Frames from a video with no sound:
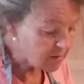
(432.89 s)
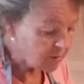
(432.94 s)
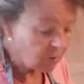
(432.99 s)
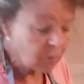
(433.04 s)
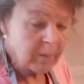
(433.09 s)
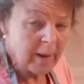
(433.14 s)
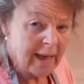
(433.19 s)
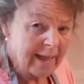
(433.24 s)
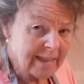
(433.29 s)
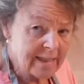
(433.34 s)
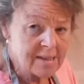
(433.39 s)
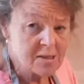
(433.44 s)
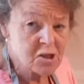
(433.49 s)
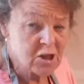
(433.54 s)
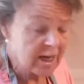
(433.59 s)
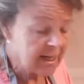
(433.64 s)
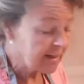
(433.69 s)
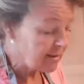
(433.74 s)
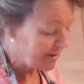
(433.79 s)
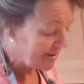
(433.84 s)
Go back and
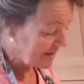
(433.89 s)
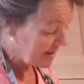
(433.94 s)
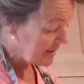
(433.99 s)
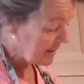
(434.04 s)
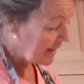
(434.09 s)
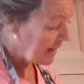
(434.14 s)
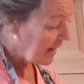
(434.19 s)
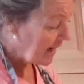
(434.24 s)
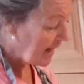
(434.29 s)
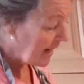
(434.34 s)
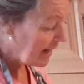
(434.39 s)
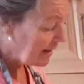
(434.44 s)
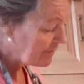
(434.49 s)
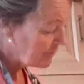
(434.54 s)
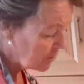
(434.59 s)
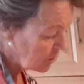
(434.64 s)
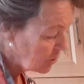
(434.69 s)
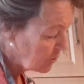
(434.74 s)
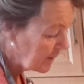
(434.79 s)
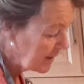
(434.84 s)
check on it
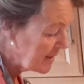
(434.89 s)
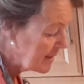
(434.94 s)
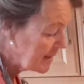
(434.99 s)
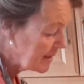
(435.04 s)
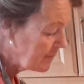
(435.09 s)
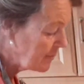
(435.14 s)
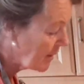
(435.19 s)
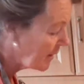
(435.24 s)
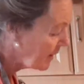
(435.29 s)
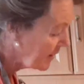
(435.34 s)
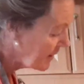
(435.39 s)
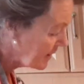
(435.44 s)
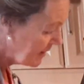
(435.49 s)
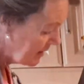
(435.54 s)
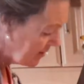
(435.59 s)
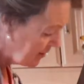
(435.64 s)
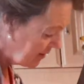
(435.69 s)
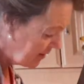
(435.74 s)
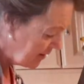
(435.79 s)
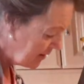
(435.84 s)
after 20 minutes.